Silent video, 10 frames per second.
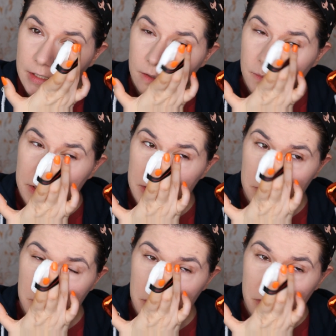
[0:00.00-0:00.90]
a little
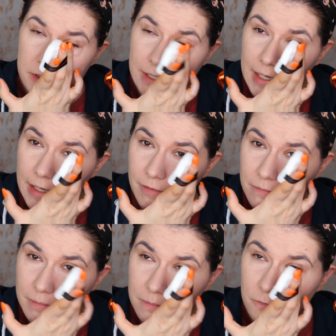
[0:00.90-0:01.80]
bit because I have
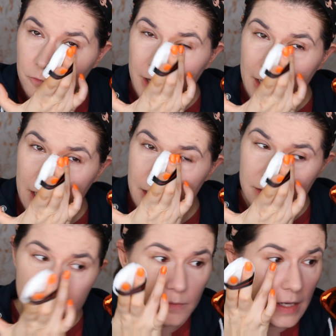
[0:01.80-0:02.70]
fine
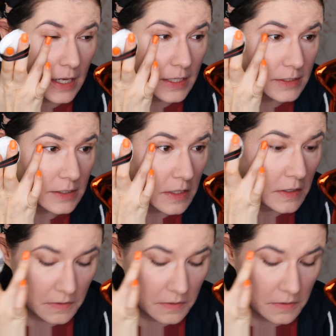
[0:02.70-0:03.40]
lines under my eyes.